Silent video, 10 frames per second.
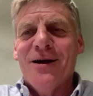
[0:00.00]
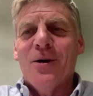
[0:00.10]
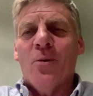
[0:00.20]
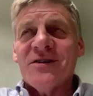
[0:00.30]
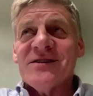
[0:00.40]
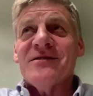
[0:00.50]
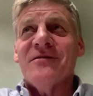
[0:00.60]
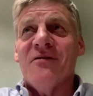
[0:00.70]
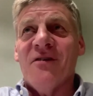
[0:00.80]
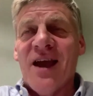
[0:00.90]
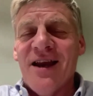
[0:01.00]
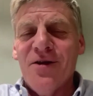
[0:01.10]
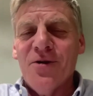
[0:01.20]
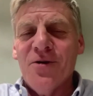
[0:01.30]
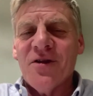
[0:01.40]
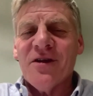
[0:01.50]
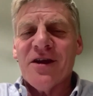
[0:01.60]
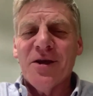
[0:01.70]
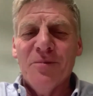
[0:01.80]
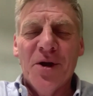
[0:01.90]
What's the value to the
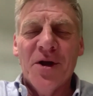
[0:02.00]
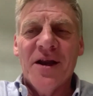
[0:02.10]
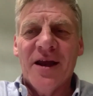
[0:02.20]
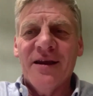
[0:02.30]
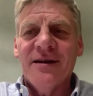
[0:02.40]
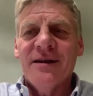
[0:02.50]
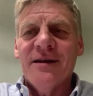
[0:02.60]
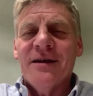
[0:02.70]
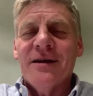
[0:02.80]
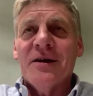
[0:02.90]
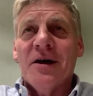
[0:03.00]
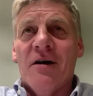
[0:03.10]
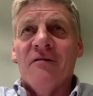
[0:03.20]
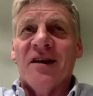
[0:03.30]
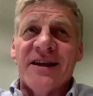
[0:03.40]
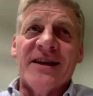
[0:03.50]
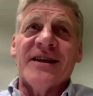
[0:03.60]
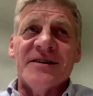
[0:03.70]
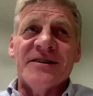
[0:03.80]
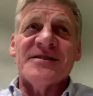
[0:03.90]
community of
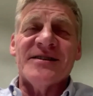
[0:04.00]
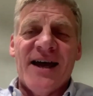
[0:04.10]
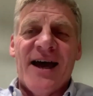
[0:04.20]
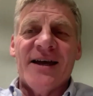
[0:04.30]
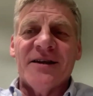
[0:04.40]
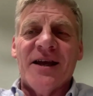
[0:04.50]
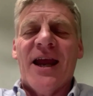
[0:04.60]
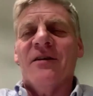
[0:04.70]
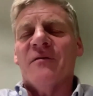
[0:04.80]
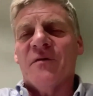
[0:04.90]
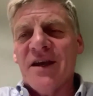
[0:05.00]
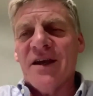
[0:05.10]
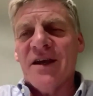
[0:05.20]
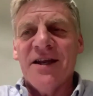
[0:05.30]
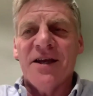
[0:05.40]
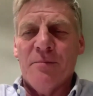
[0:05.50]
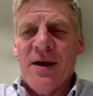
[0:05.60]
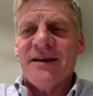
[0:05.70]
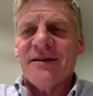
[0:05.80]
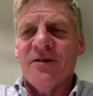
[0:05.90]
linking this data and feeding it
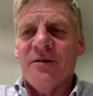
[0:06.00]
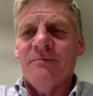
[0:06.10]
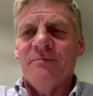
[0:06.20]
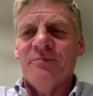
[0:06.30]
back to them?